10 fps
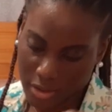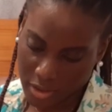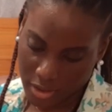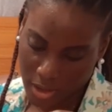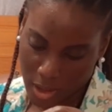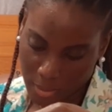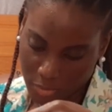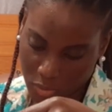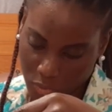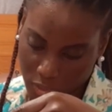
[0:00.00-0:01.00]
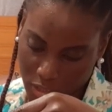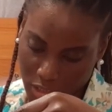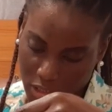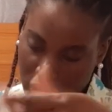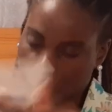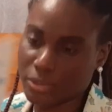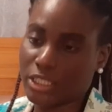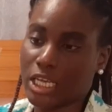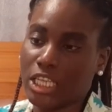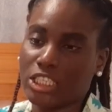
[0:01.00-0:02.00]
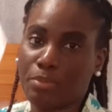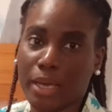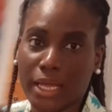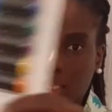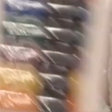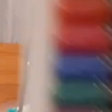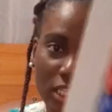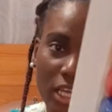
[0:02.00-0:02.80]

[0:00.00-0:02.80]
It comes with some sketch pens.